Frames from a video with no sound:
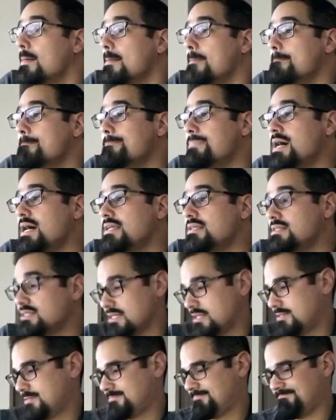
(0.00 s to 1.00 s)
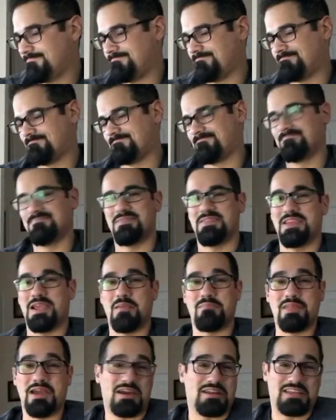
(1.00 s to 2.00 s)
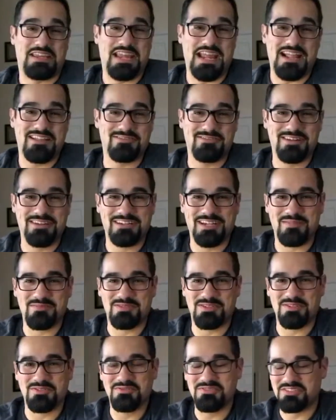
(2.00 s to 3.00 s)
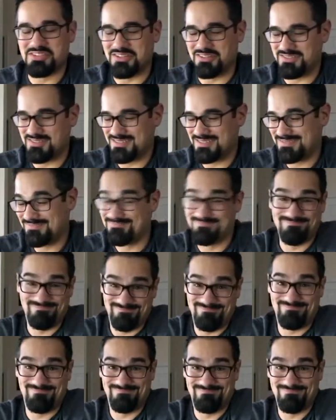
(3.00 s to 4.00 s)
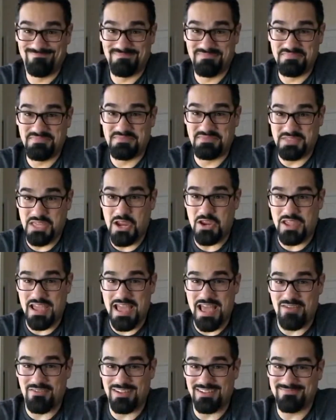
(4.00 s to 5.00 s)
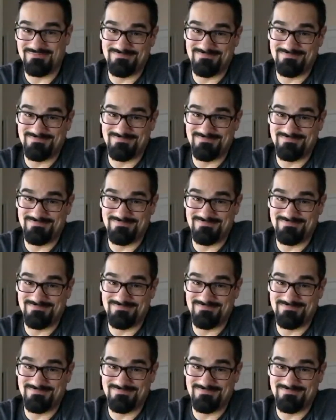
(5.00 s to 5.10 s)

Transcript: But I'm not going to cancel anytime soon, so there you have it.